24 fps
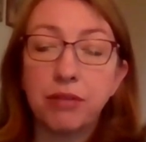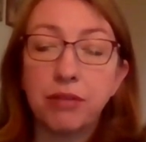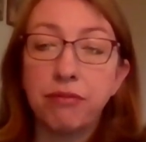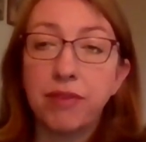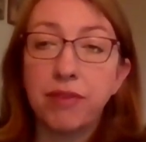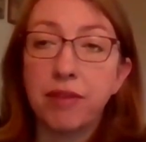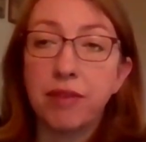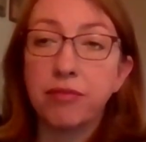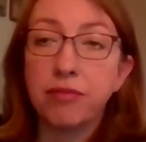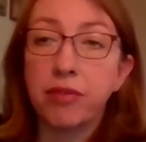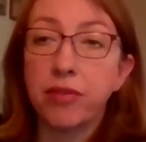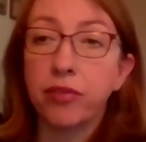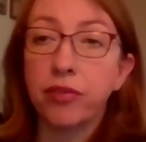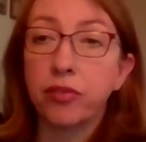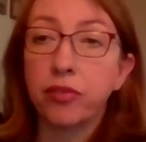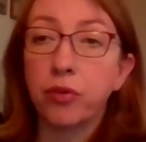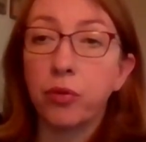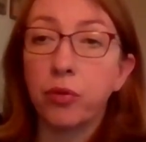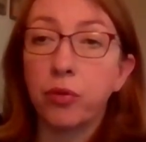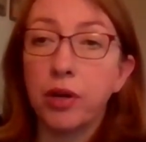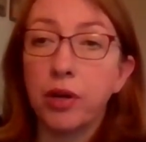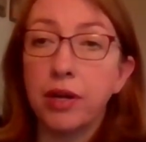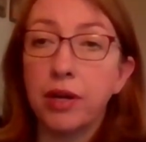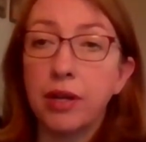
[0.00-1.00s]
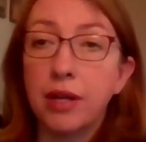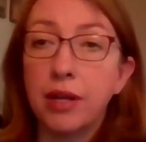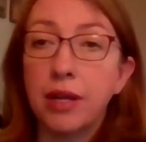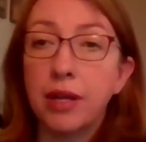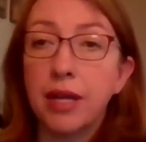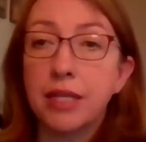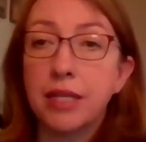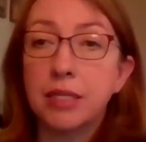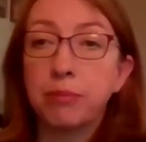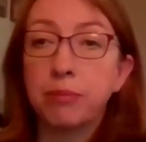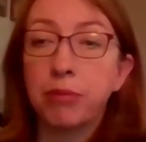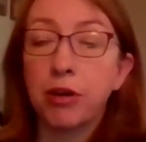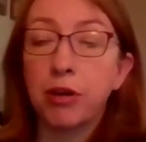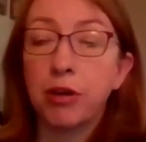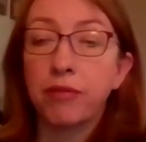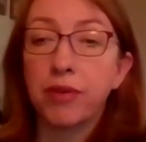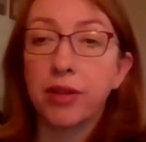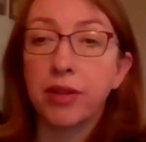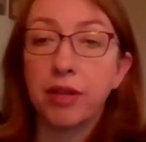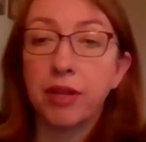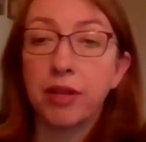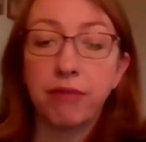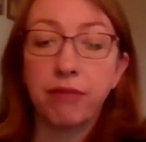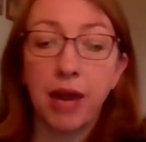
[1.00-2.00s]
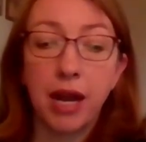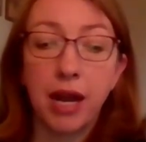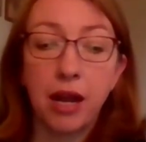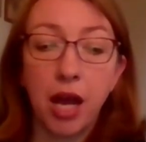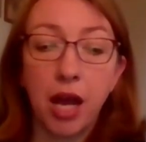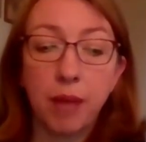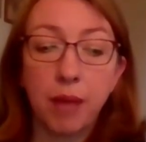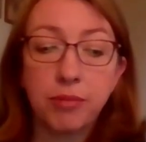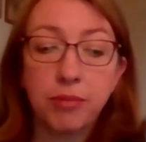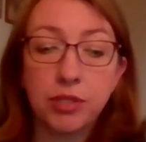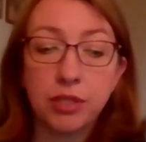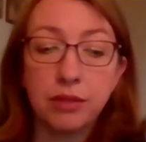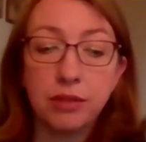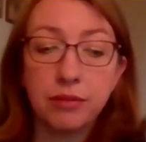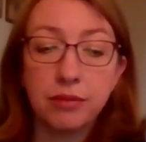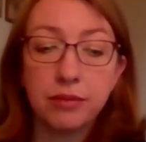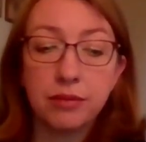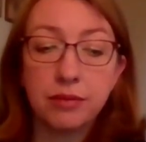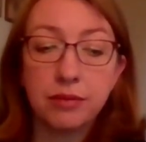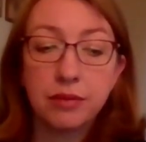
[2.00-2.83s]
the fifth of this chord. It's a perfectly fine option.